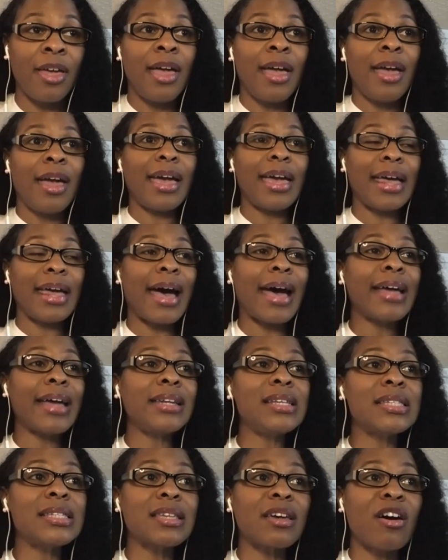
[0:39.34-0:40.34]
And I
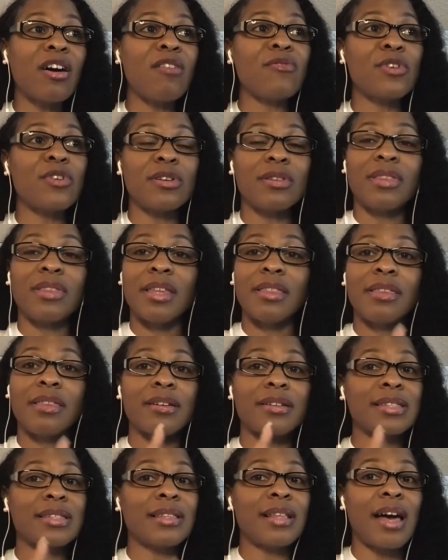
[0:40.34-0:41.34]
discovered that
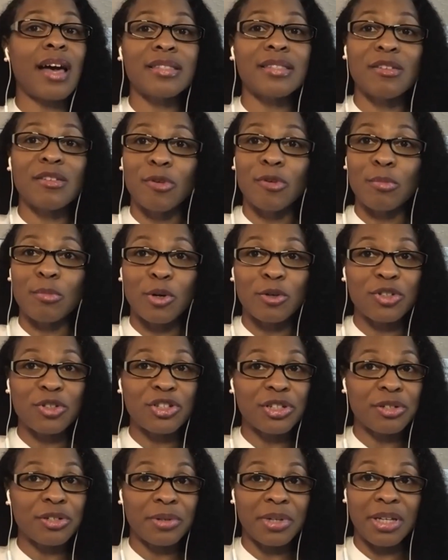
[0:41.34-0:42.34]
there's lots of
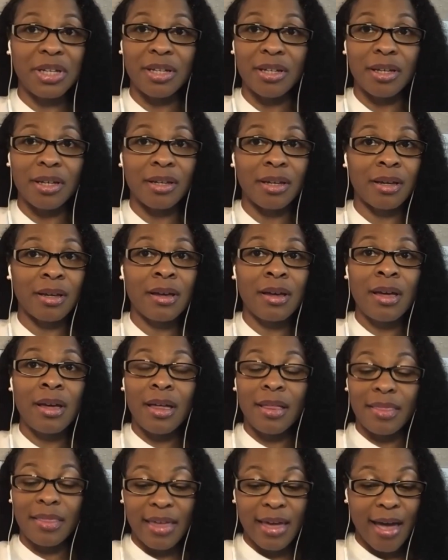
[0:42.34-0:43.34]
emotional eating
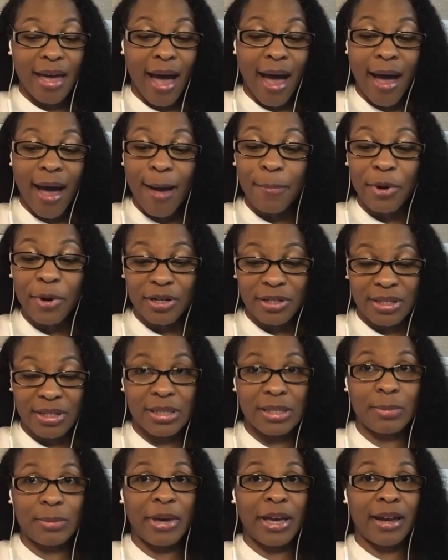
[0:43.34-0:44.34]
that I
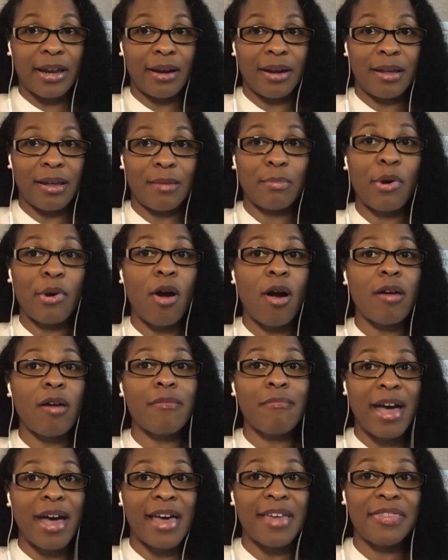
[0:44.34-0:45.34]
participated in. Part
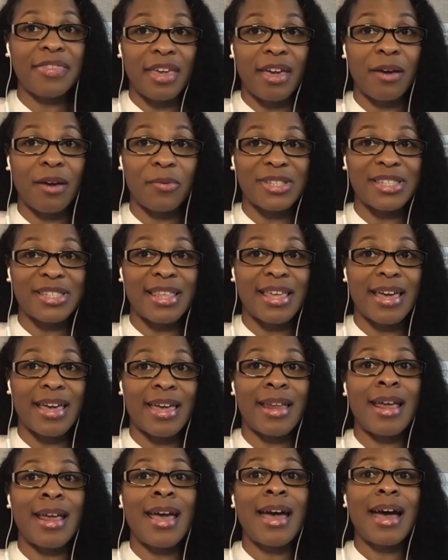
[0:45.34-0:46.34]
of my thing was
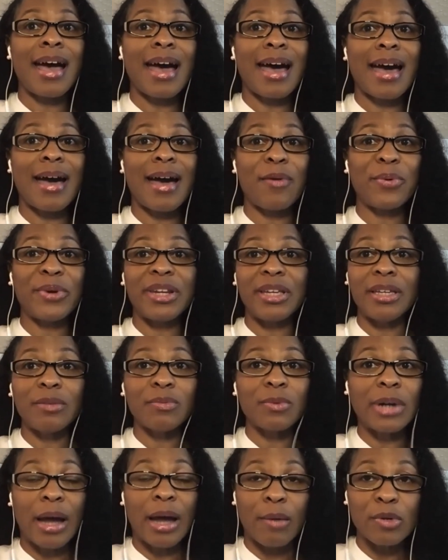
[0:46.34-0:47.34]
that I would eat
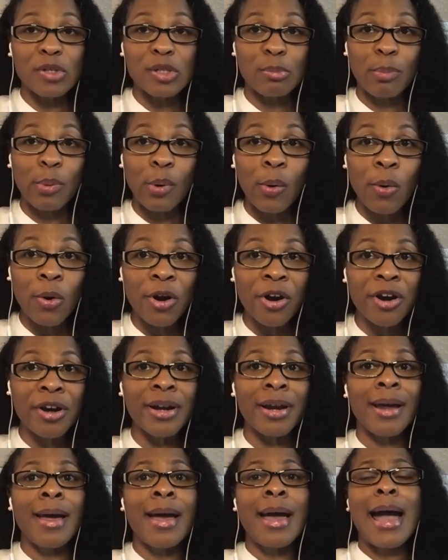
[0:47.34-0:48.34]
when I was bored.
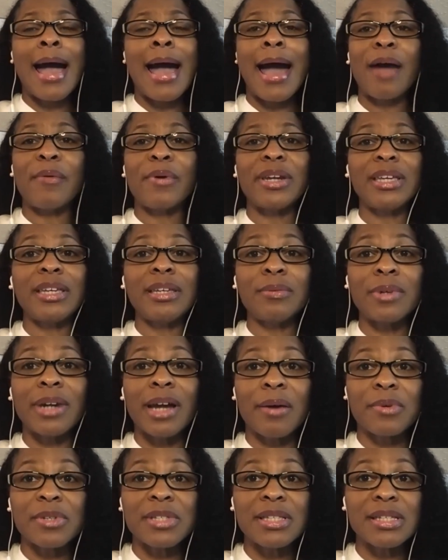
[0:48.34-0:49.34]
I would eat when
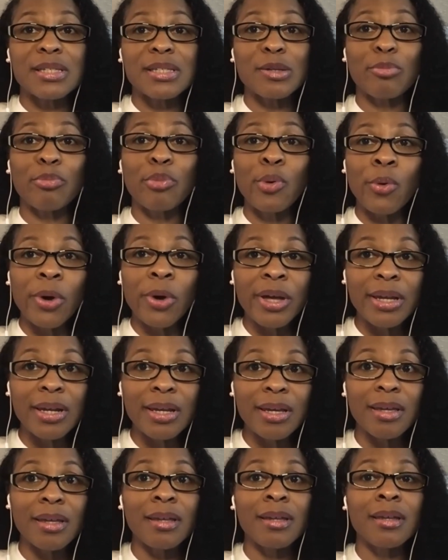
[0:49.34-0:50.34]
I was disappointed.